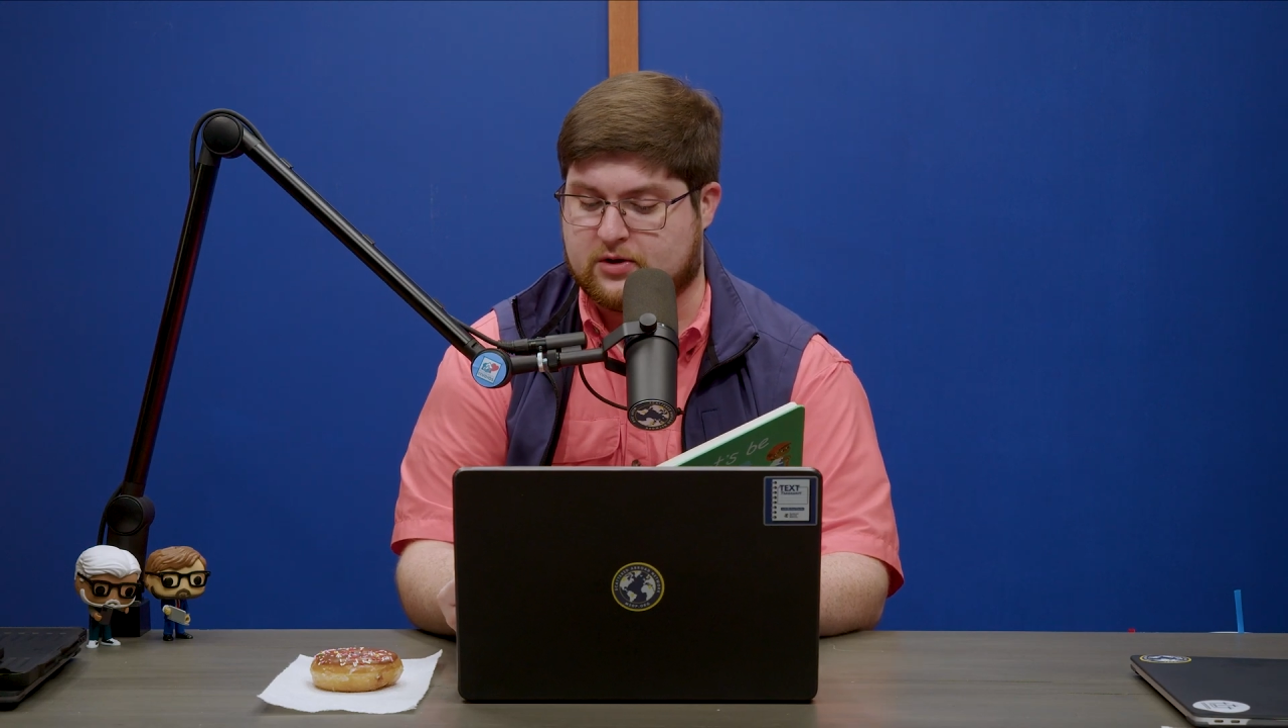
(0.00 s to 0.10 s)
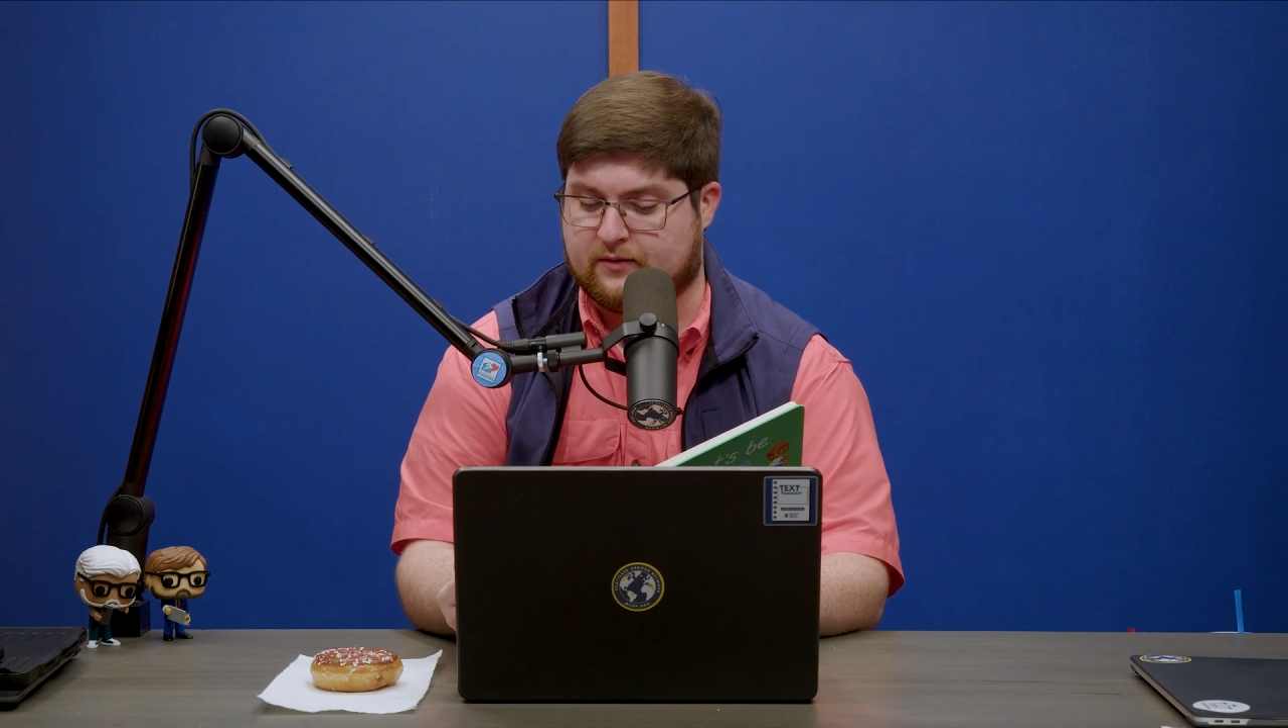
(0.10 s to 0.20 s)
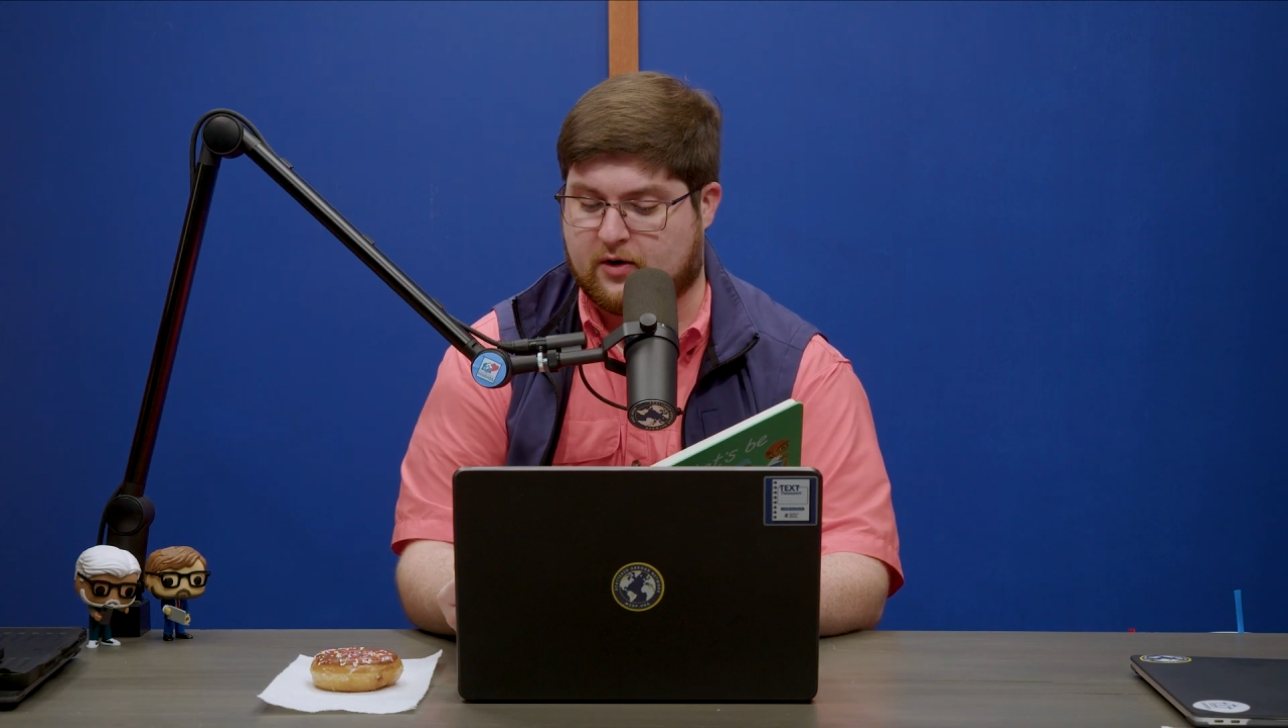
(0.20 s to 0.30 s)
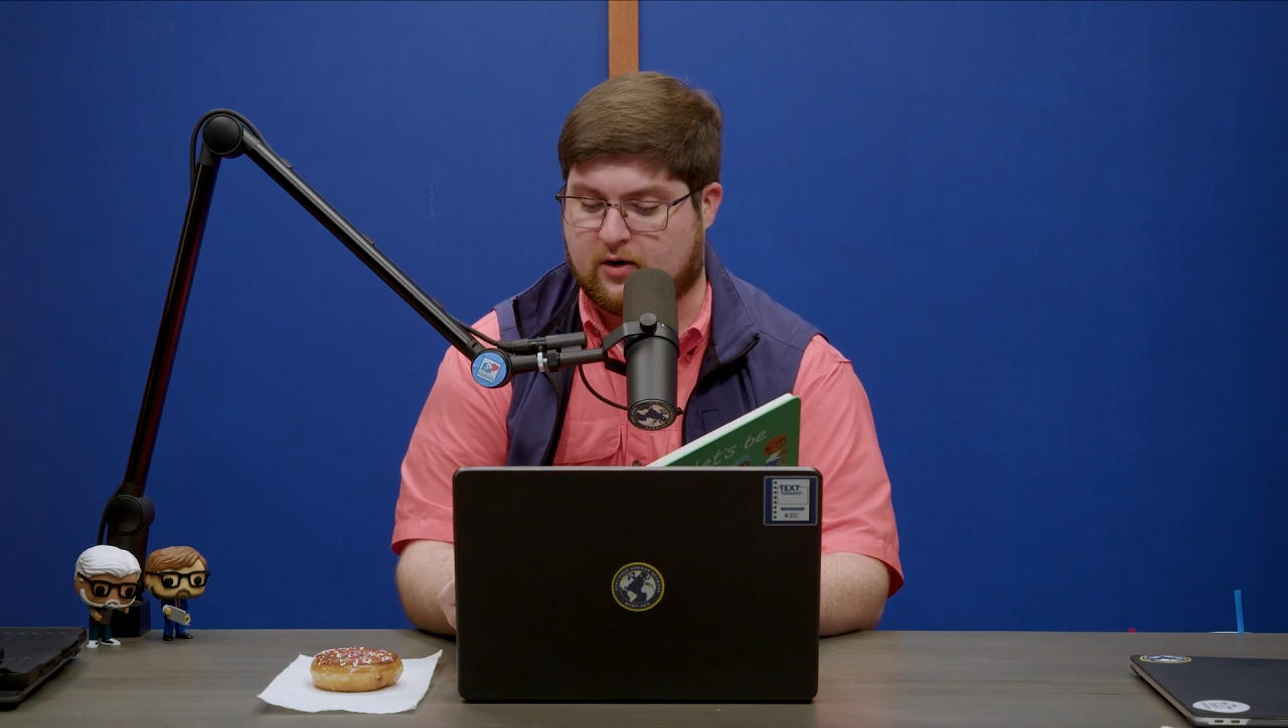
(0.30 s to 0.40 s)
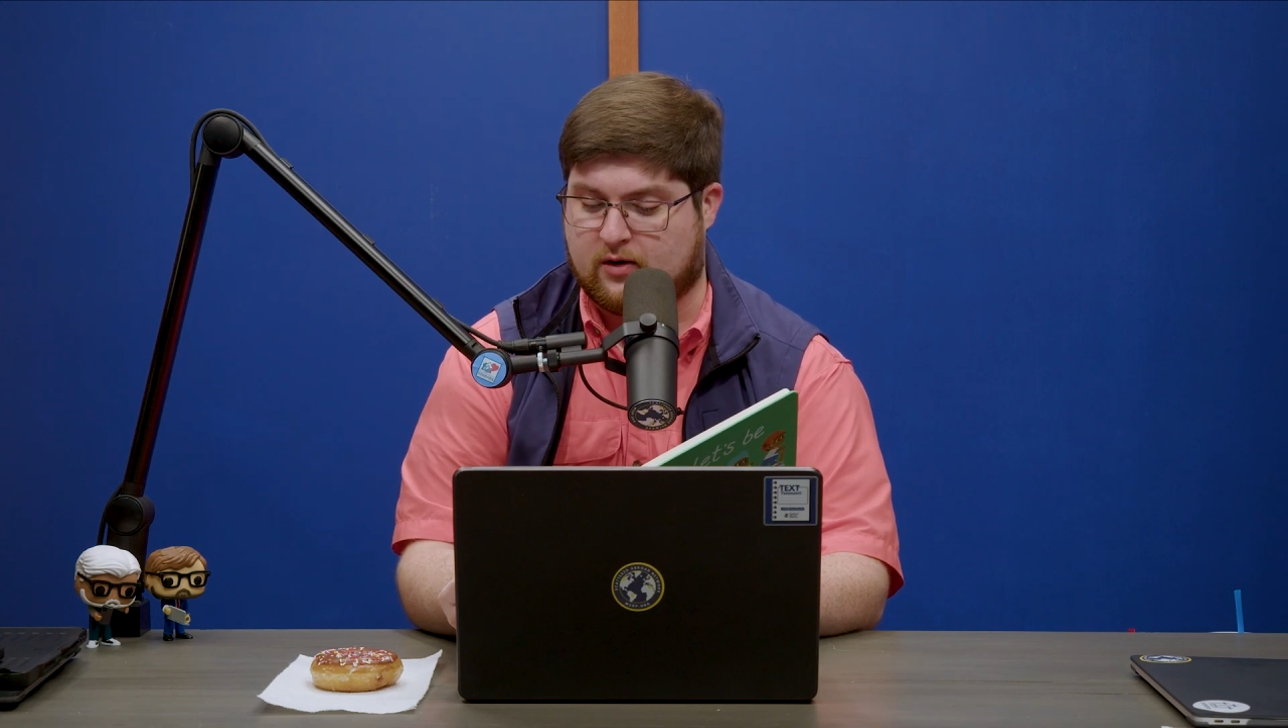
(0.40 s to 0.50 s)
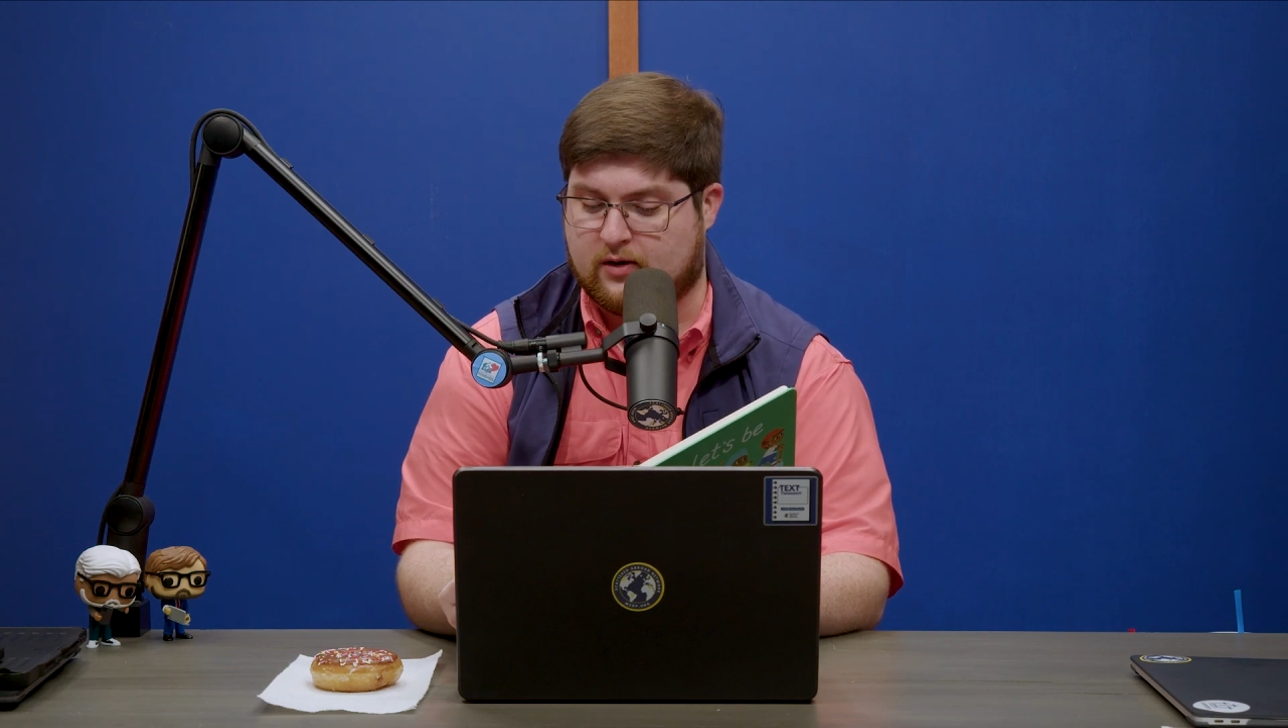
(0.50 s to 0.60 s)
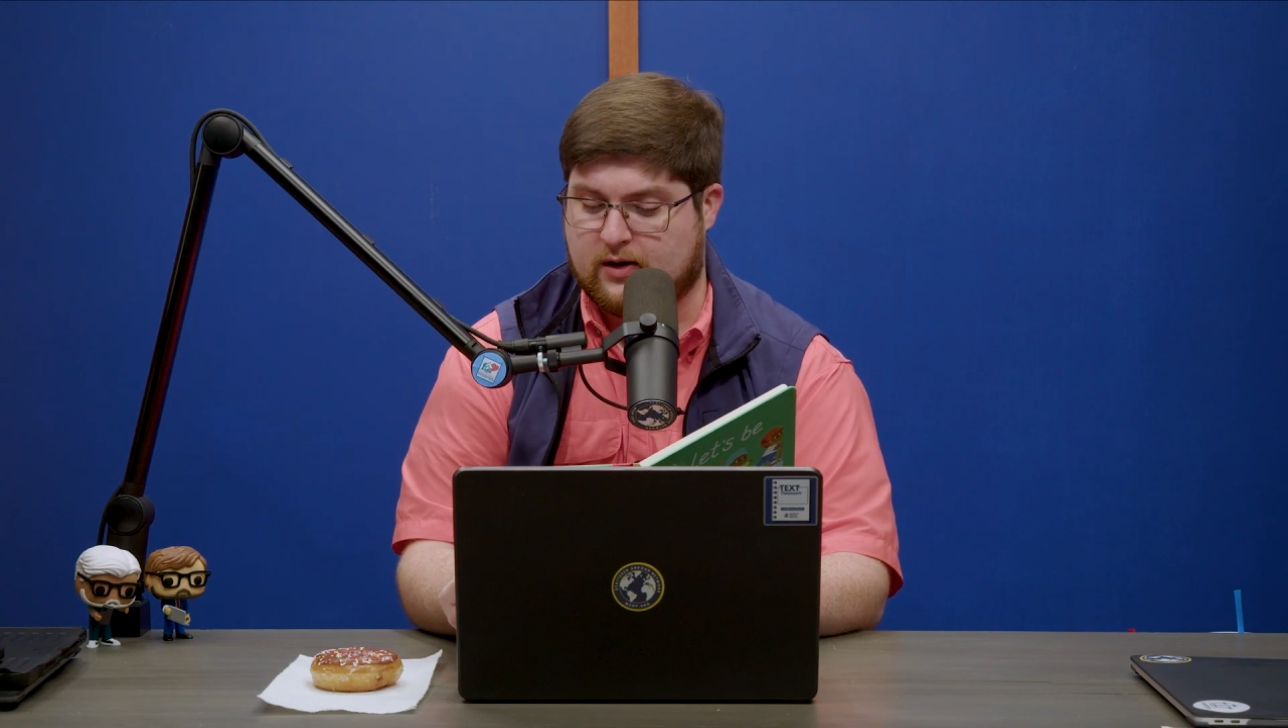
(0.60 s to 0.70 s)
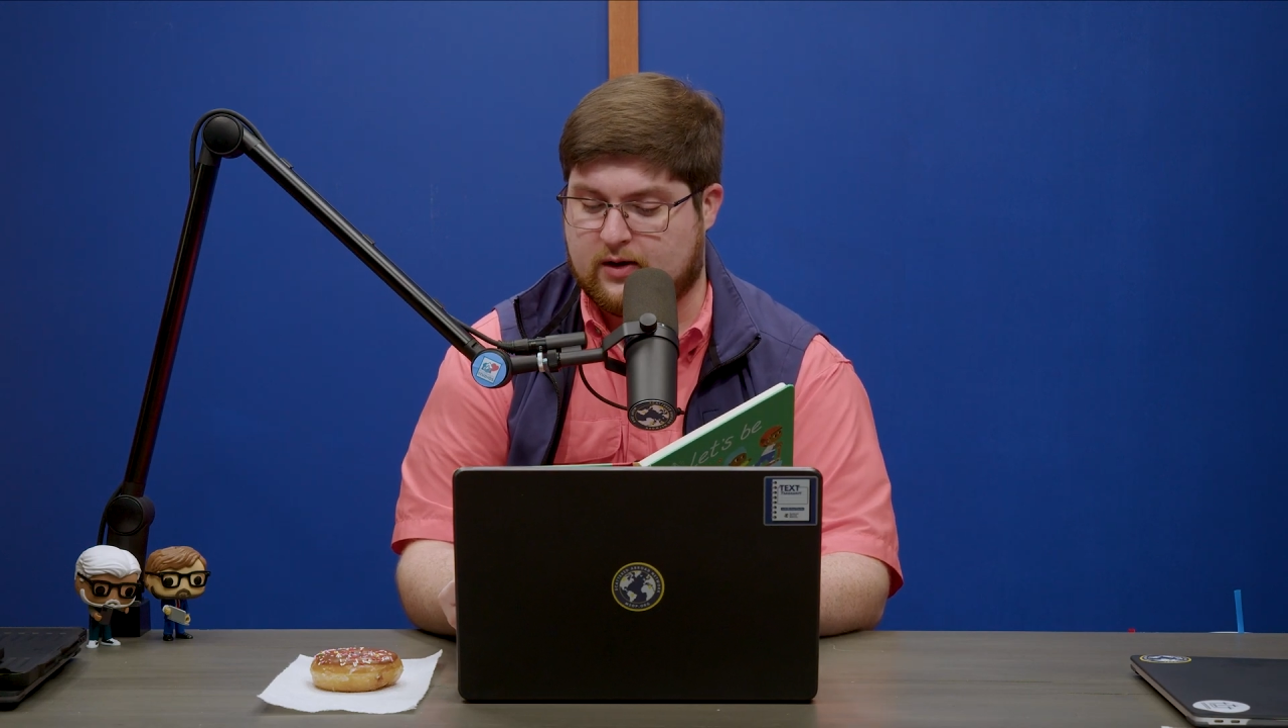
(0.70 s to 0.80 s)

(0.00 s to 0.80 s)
of all,